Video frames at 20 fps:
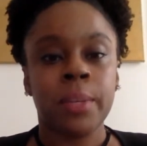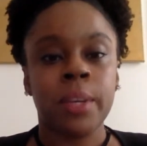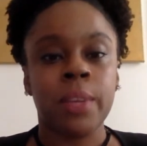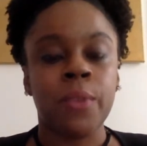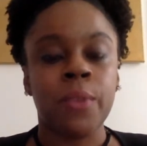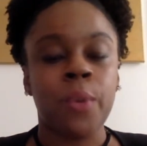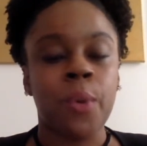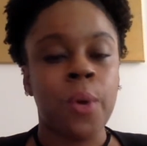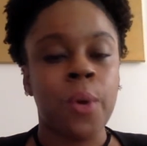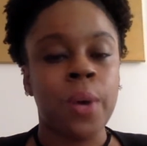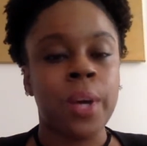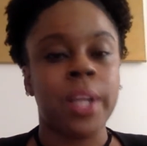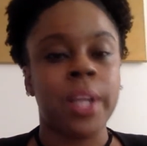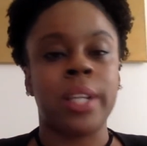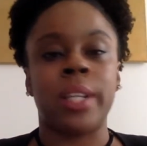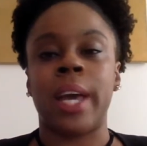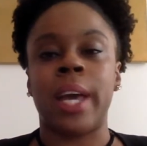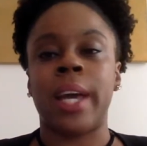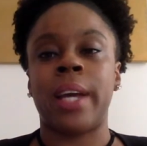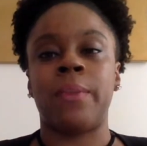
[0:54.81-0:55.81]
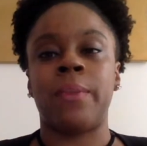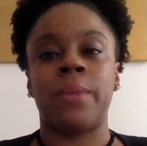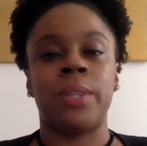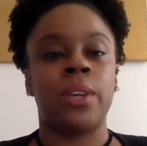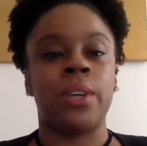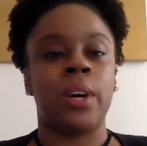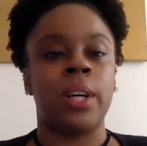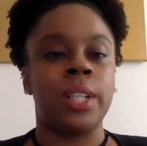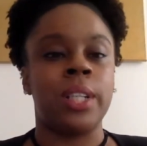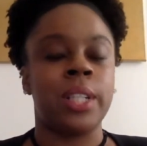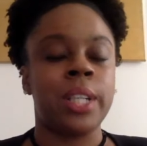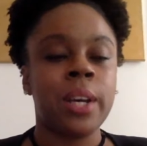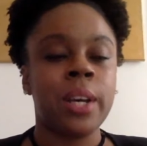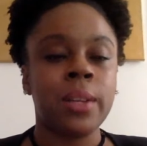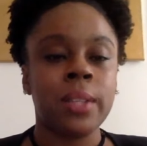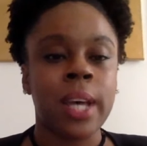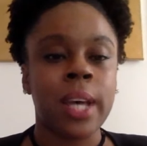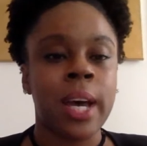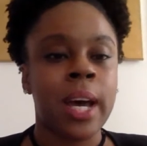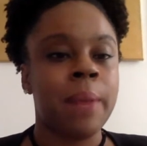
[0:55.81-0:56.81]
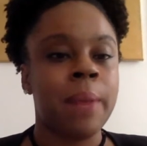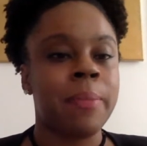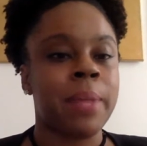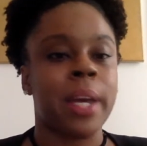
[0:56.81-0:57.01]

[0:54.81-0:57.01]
of court, and that can result in jail time.